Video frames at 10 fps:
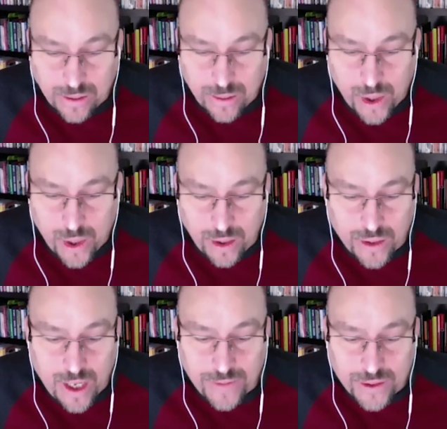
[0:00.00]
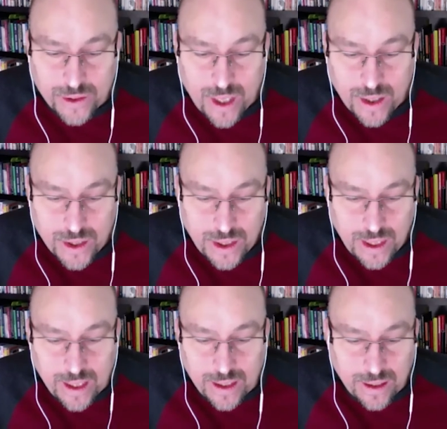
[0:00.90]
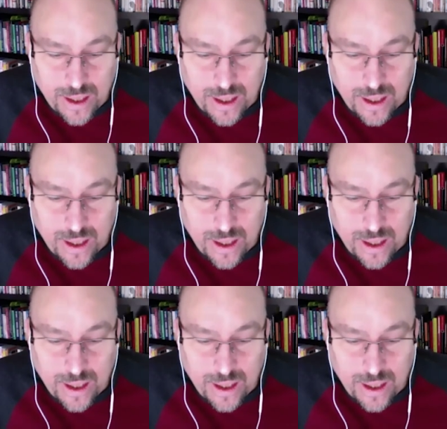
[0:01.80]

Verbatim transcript: part of your traffic strategy. And